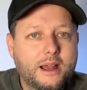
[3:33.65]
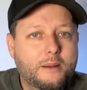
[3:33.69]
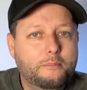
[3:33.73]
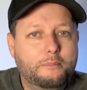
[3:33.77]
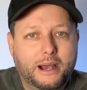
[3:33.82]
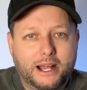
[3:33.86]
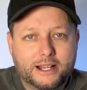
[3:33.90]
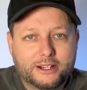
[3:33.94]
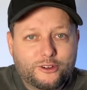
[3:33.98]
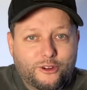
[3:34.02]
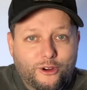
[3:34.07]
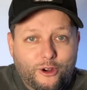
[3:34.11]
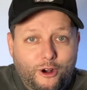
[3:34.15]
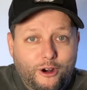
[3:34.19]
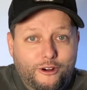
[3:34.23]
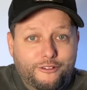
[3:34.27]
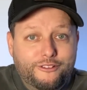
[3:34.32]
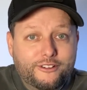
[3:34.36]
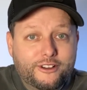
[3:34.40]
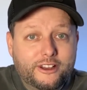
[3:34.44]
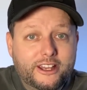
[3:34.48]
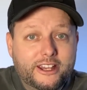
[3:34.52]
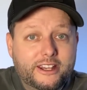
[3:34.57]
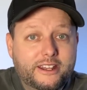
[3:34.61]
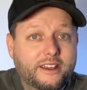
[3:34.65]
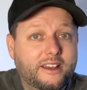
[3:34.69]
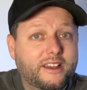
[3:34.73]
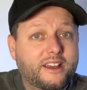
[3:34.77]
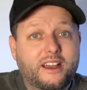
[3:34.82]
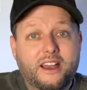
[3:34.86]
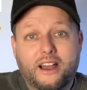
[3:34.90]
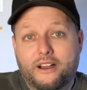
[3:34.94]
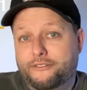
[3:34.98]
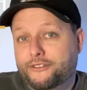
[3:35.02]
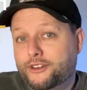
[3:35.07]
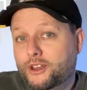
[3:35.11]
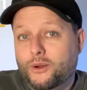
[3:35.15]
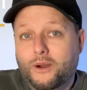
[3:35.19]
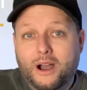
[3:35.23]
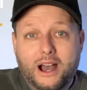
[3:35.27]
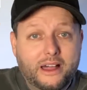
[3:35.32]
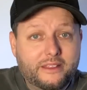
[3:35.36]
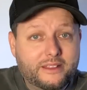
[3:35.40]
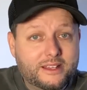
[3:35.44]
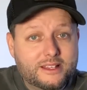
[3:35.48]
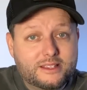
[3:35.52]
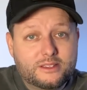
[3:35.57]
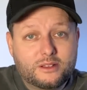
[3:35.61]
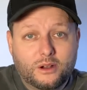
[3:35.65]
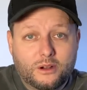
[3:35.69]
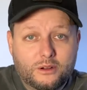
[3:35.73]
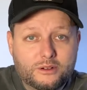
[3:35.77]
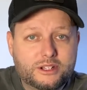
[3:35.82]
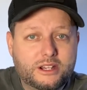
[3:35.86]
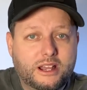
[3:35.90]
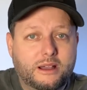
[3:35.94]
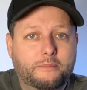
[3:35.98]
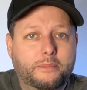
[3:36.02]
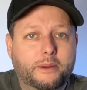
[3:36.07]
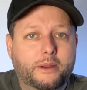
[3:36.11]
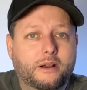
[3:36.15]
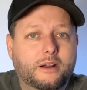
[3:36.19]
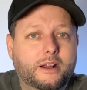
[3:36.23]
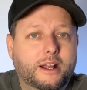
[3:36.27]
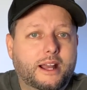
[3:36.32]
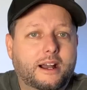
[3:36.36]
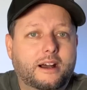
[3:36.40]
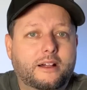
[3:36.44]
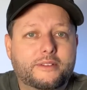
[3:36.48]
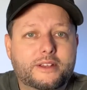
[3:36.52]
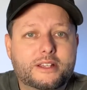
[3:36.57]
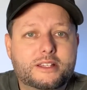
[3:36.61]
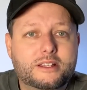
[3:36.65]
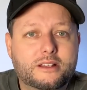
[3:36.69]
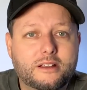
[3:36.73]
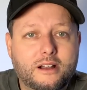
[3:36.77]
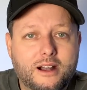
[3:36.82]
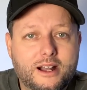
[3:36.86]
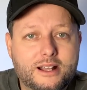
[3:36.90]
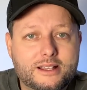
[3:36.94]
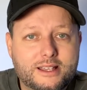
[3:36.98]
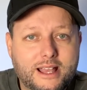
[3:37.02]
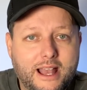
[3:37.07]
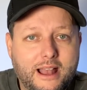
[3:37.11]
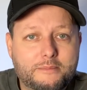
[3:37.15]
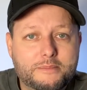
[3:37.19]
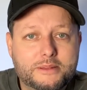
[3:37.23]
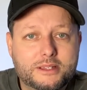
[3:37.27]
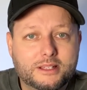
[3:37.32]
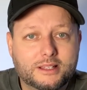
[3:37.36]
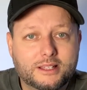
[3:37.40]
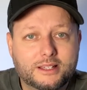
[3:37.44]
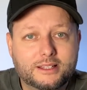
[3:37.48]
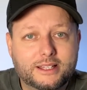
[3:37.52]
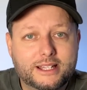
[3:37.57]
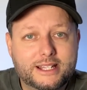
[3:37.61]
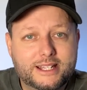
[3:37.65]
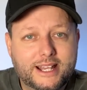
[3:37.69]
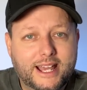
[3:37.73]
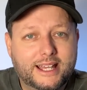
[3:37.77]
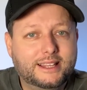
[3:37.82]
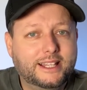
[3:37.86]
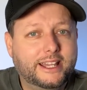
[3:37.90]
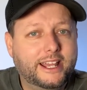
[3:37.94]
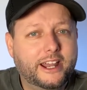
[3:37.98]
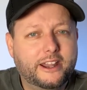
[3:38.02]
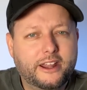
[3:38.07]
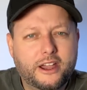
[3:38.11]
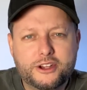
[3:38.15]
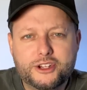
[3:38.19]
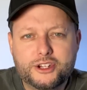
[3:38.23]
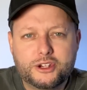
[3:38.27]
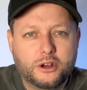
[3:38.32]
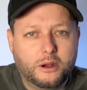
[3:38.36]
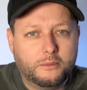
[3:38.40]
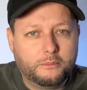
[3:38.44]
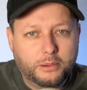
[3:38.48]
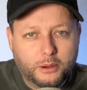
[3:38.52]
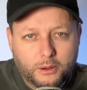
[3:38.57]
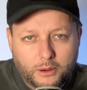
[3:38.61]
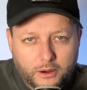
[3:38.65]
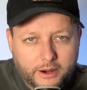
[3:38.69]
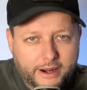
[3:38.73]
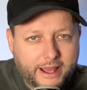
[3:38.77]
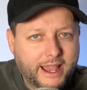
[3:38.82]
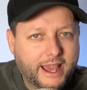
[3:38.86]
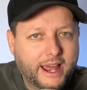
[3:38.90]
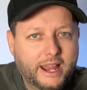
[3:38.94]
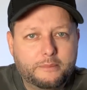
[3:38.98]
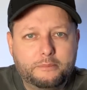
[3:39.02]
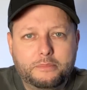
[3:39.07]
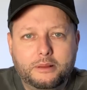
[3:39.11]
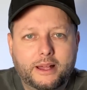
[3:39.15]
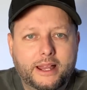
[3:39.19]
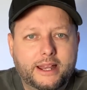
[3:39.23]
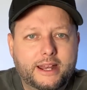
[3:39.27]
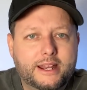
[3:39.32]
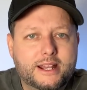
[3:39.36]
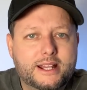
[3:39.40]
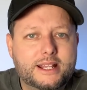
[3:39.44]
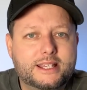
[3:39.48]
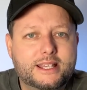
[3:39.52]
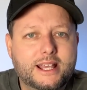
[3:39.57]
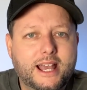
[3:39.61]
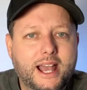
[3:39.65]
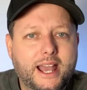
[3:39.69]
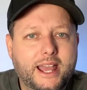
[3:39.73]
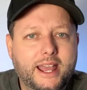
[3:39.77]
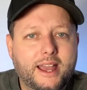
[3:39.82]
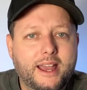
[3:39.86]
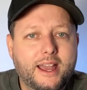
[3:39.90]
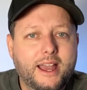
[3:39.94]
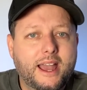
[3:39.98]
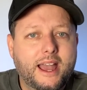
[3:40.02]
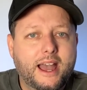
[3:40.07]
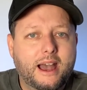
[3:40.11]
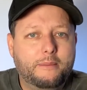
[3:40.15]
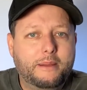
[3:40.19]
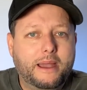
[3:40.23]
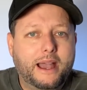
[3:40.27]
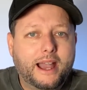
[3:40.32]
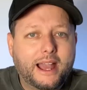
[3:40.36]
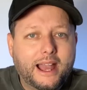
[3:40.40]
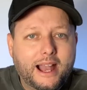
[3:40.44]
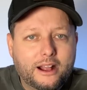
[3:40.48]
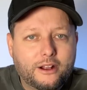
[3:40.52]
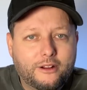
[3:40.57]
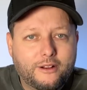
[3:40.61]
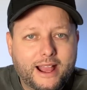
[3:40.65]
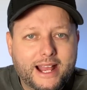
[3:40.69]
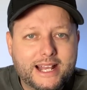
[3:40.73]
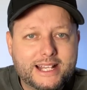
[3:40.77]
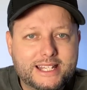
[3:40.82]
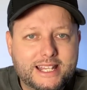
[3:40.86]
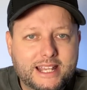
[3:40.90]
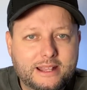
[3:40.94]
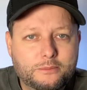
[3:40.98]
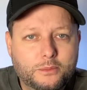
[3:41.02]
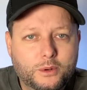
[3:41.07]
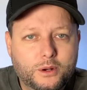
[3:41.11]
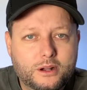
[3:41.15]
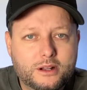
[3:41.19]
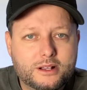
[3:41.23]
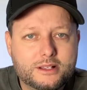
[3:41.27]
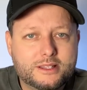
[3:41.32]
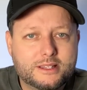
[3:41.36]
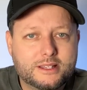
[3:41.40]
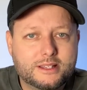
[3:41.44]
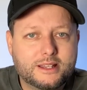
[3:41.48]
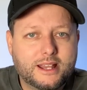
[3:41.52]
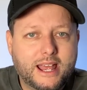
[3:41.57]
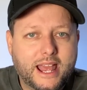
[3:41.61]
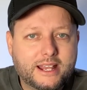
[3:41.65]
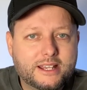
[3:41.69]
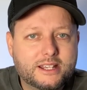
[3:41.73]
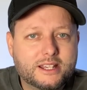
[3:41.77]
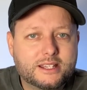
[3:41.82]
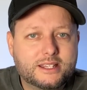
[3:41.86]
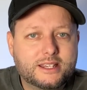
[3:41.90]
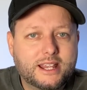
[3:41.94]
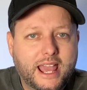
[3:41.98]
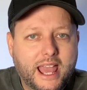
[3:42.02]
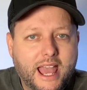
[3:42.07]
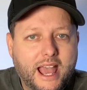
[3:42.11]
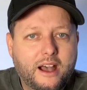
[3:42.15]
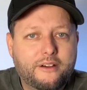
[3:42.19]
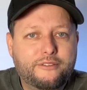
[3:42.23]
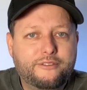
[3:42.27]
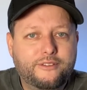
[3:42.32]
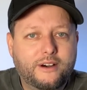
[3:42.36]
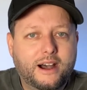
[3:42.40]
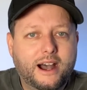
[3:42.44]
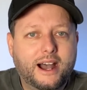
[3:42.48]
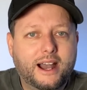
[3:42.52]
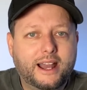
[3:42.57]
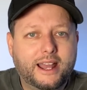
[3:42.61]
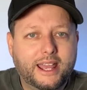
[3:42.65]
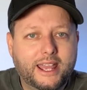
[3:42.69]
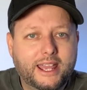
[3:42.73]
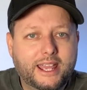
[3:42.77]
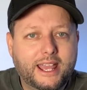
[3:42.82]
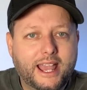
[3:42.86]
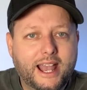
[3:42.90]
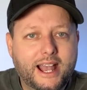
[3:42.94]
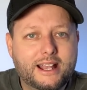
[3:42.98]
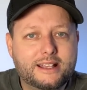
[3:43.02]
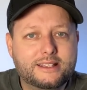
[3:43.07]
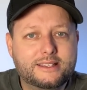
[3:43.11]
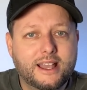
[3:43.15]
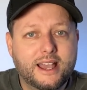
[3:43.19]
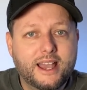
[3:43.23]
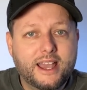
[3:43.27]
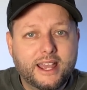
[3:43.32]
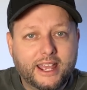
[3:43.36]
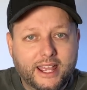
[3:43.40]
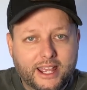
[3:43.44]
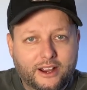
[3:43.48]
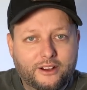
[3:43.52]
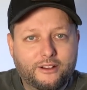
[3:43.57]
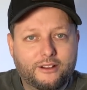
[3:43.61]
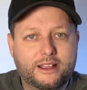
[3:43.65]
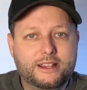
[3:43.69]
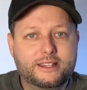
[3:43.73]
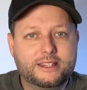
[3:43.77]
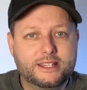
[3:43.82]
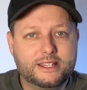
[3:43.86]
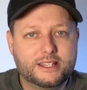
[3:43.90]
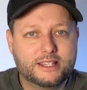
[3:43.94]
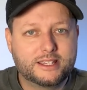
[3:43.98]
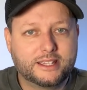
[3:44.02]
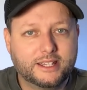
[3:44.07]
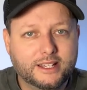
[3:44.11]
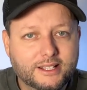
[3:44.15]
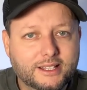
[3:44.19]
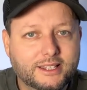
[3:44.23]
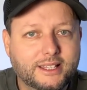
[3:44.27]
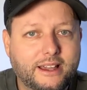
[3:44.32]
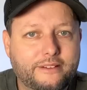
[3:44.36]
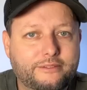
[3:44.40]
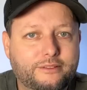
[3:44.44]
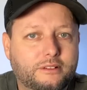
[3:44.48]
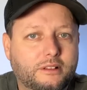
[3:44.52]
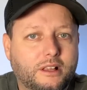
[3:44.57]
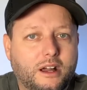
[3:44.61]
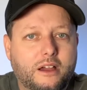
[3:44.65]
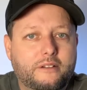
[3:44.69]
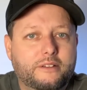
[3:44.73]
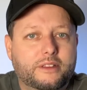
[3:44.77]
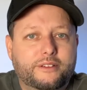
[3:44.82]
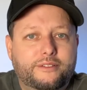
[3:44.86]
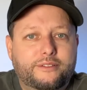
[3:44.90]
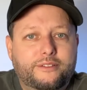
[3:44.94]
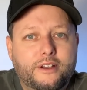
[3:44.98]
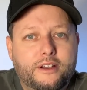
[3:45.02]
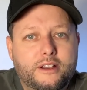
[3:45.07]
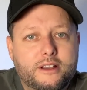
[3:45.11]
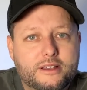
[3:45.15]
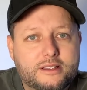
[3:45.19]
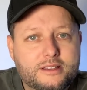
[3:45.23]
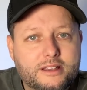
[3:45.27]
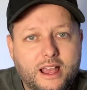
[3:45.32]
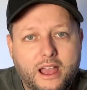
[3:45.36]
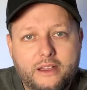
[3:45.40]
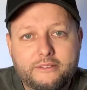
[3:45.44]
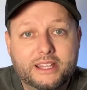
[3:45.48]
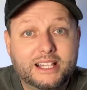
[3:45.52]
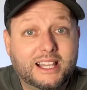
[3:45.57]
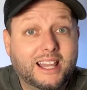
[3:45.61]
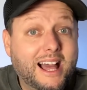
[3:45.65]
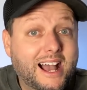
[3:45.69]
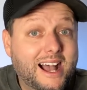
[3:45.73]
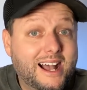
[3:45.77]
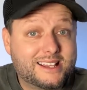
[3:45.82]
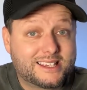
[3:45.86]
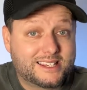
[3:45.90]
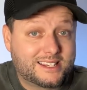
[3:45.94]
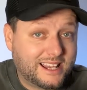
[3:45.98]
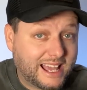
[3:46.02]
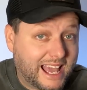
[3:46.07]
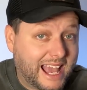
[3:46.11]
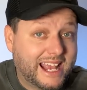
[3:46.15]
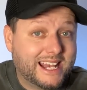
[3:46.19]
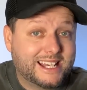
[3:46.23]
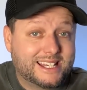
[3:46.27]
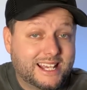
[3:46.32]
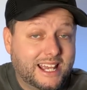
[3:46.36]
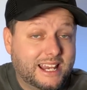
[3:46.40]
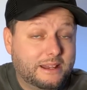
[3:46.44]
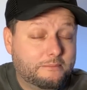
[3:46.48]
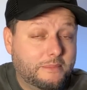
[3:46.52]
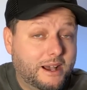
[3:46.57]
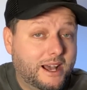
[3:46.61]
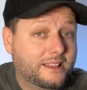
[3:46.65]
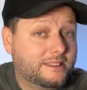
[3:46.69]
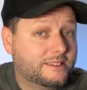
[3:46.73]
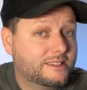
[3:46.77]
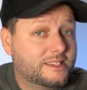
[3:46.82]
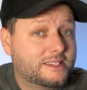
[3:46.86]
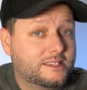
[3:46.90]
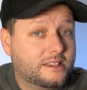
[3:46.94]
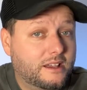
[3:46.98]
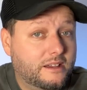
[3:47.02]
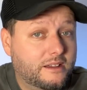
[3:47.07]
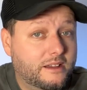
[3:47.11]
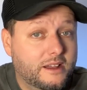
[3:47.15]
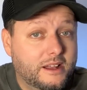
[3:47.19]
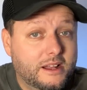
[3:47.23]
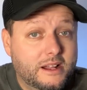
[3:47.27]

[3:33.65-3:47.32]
Bud Crawford, a few others, all jumping on going, this guy's absolutely deadly. I know Sean Porter had plenty to say about how great Tim was and just how far he has increased his skill level over the last 18 months. So